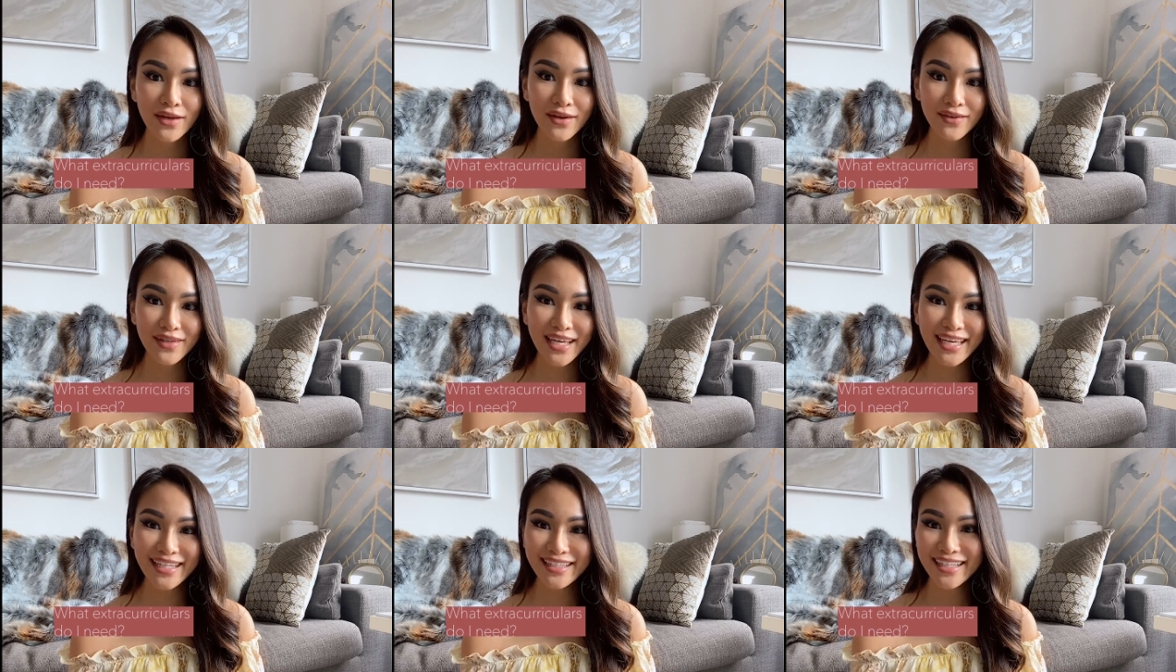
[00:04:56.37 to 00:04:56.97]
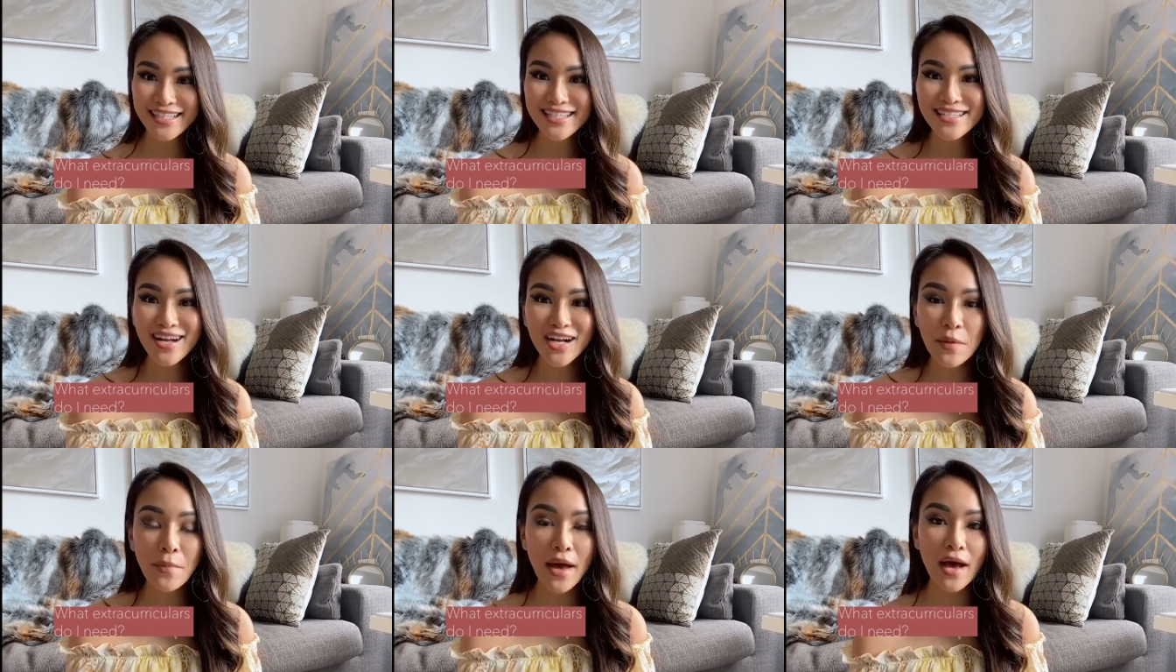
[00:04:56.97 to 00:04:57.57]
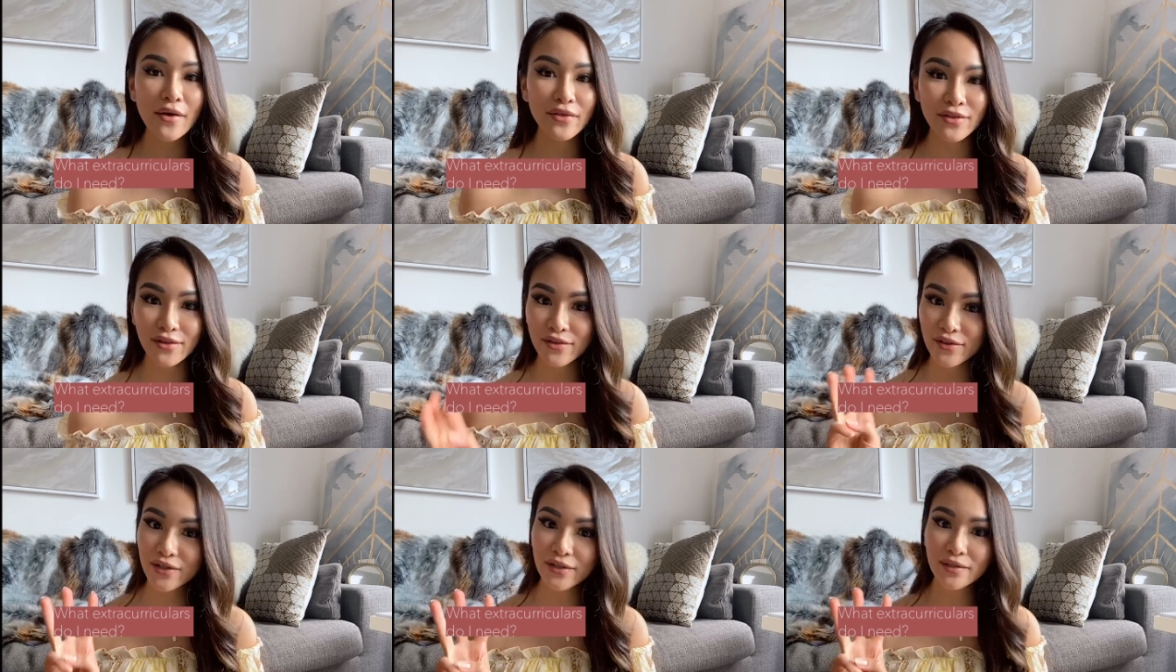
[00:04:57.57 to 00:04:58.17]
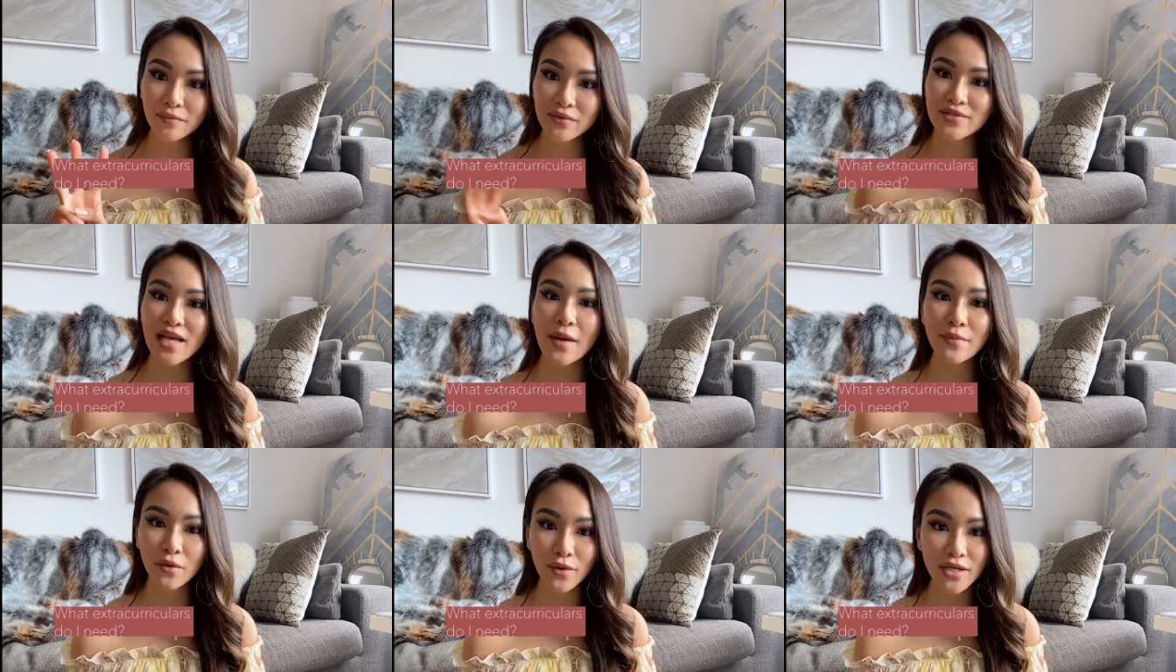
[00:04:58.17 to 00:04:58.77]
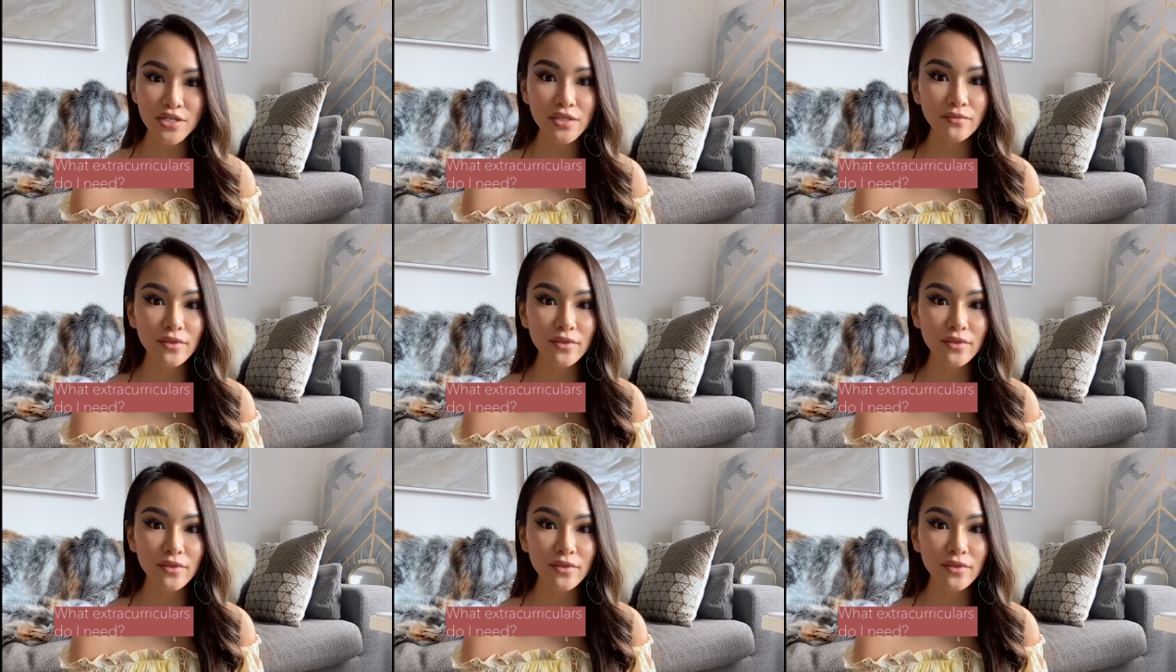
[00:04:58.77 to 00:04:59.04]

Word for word: Okay, let's talk about the third most common question,